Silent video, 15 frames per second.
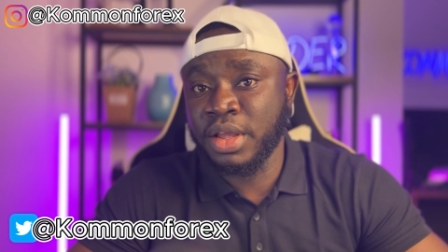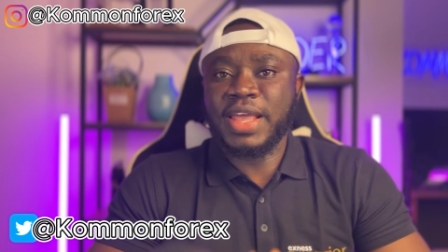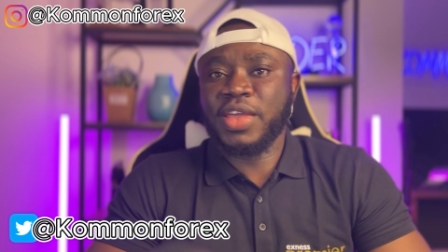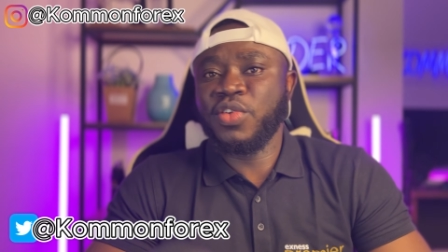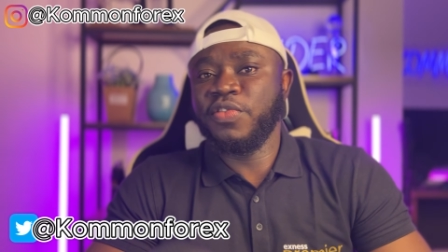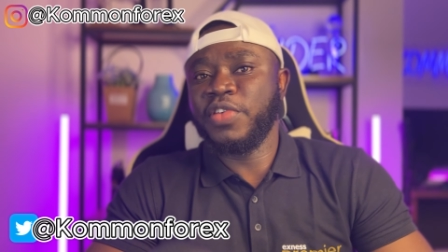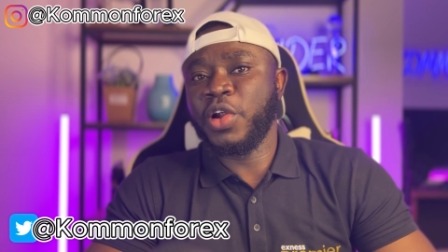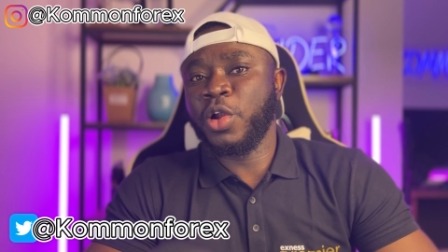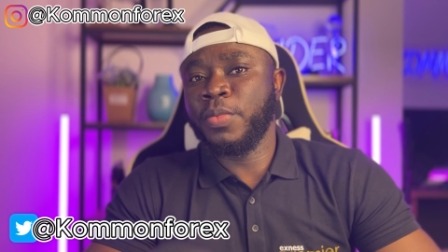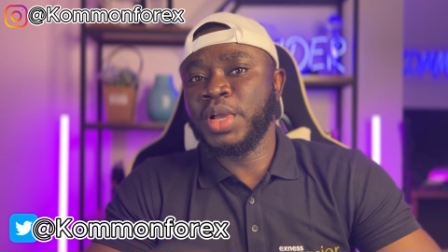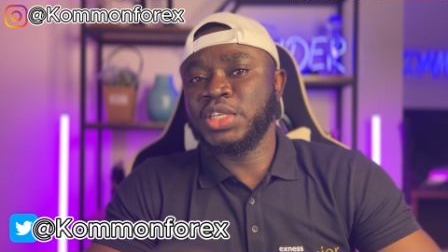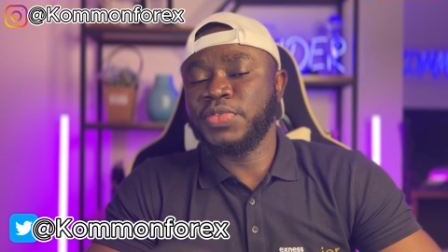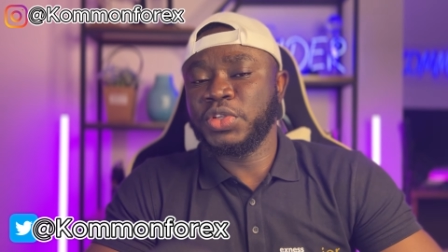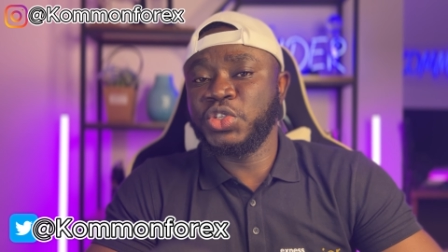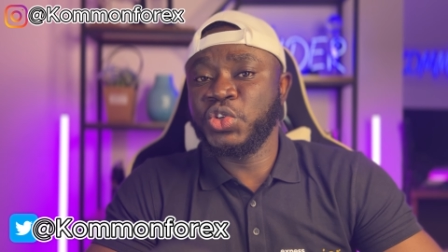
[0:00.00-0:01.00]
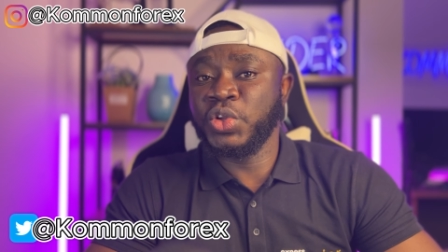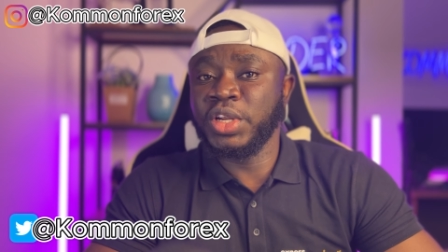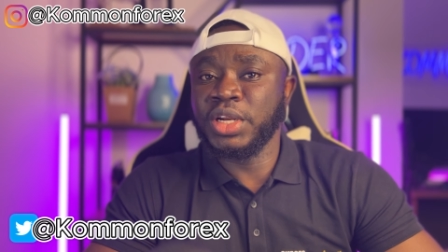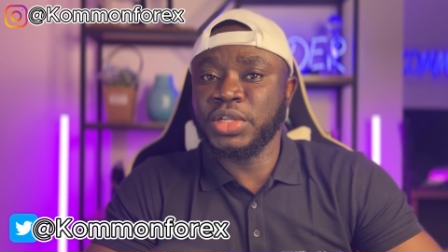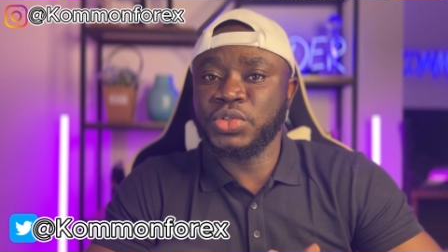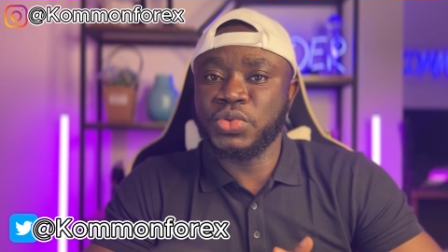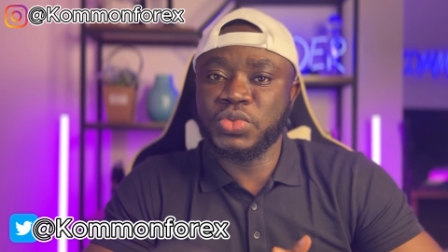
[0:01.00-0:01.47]
Thank you very much for
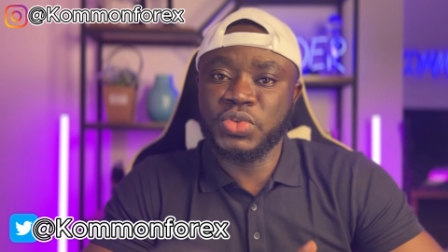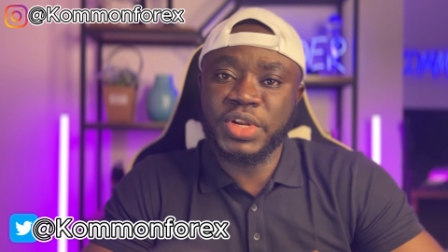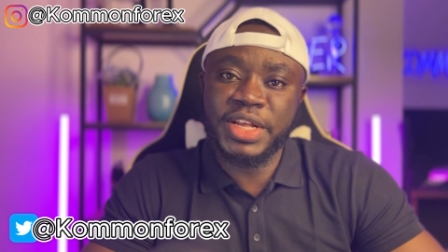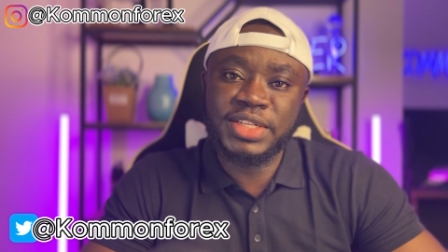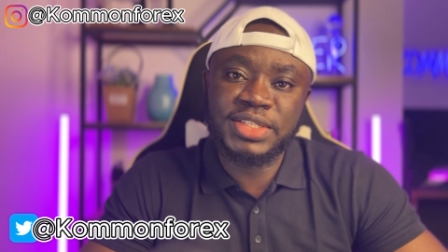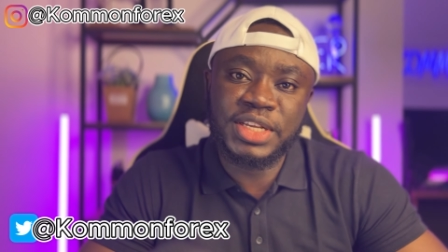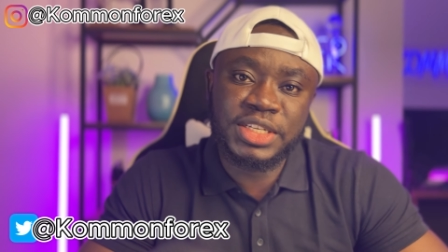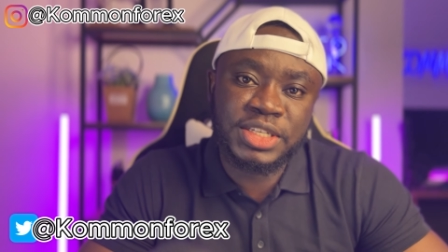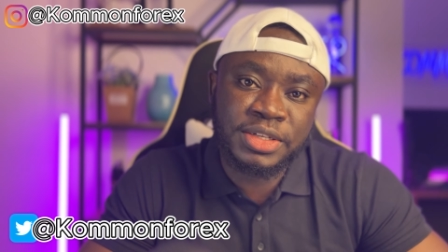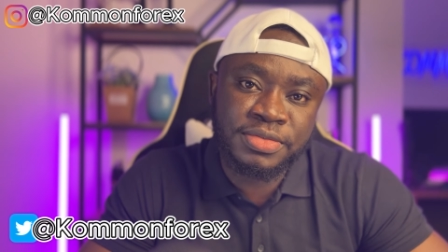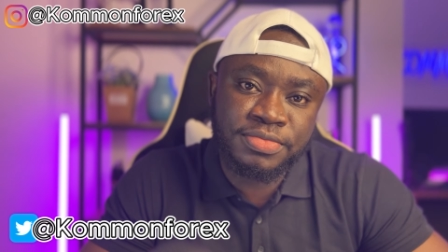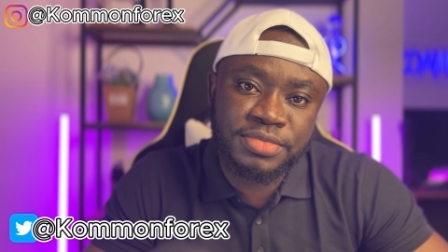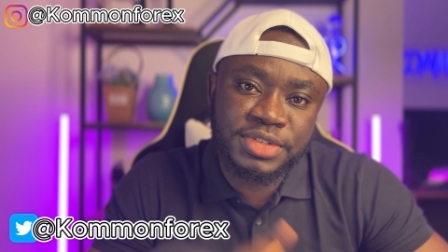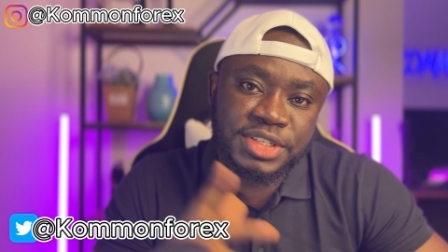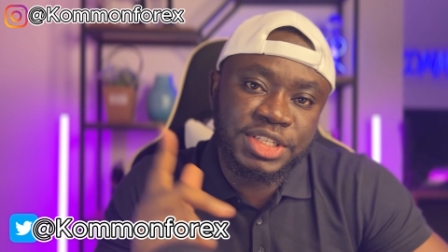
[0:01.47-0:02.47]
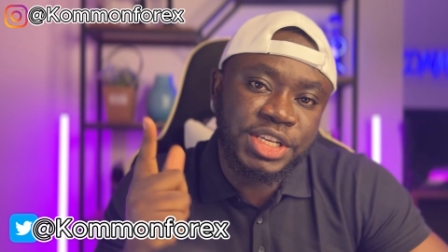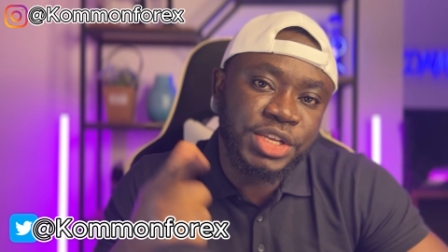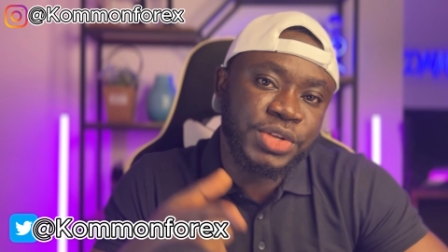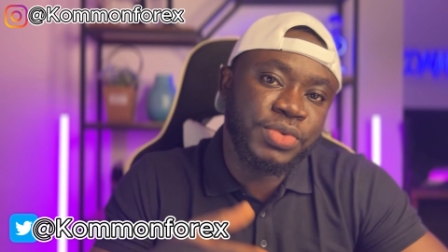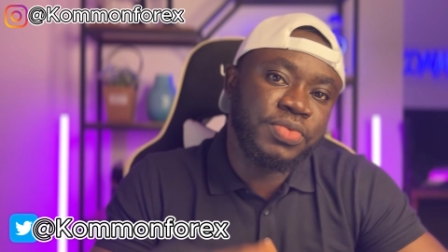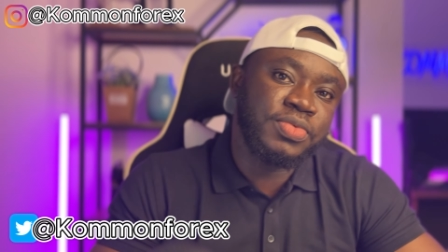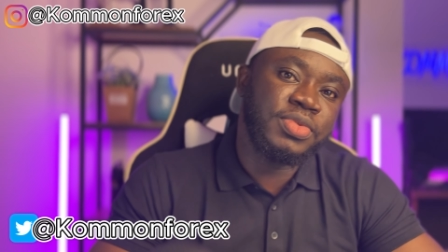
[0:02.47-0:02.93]
tuning into today's session.
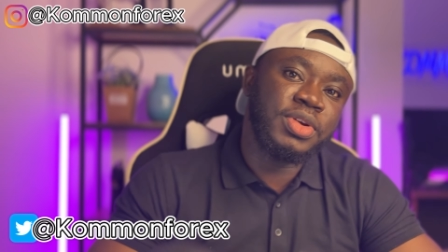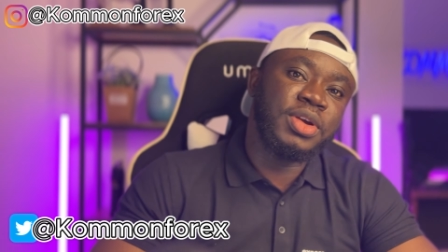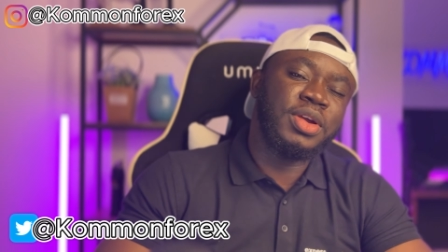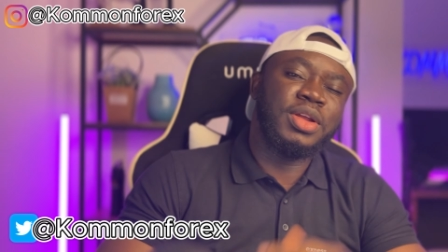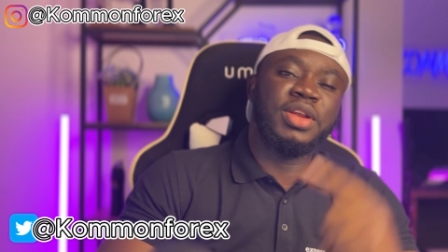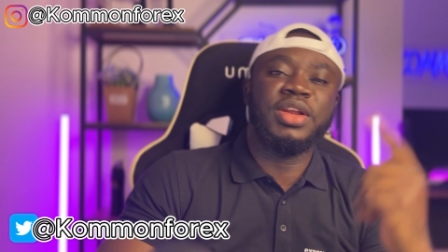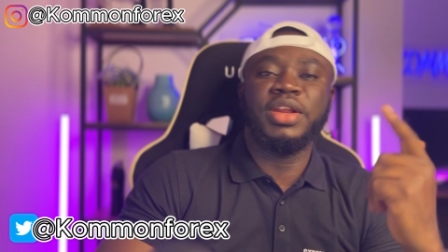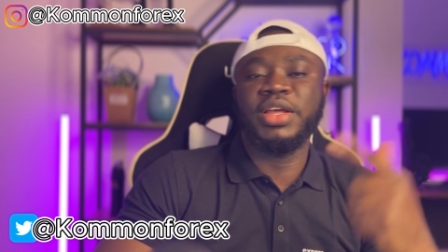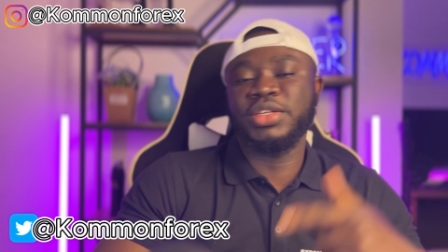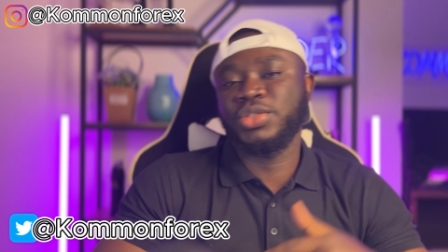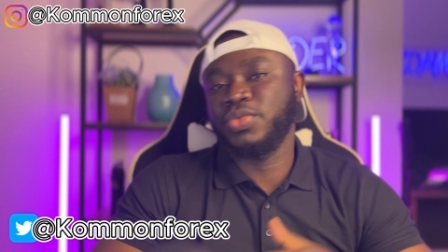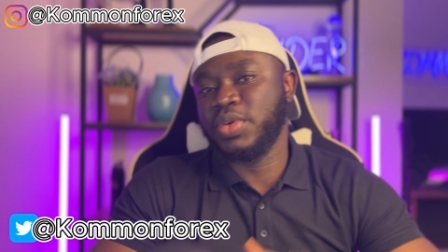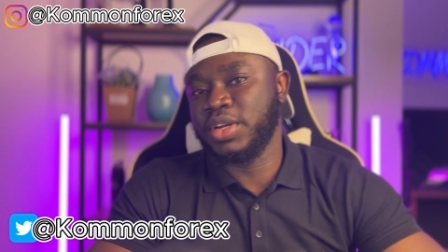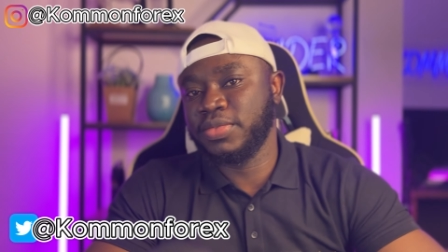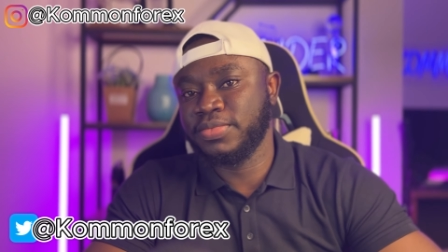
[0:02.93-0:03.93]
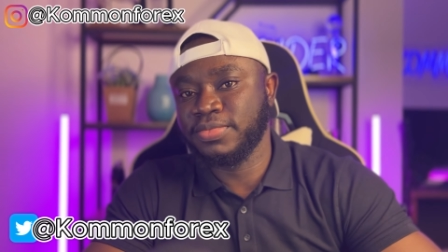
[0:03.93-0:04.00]
See you in the next one.